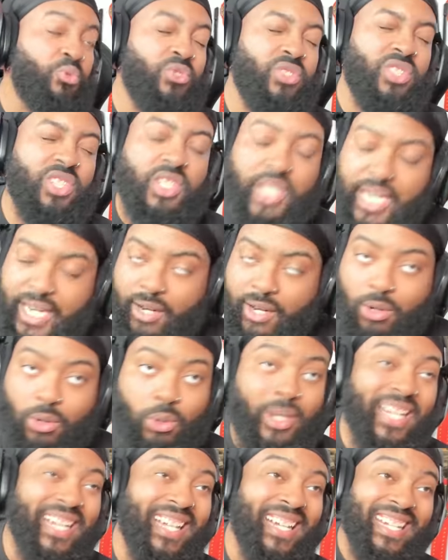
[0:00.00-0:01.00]

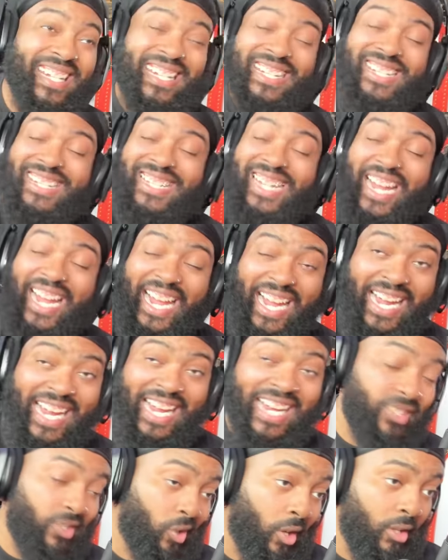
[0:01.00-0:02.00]
sell his
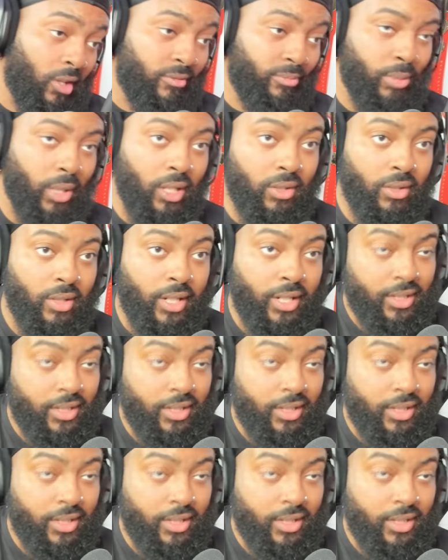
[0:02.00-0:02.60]
ass off, bro.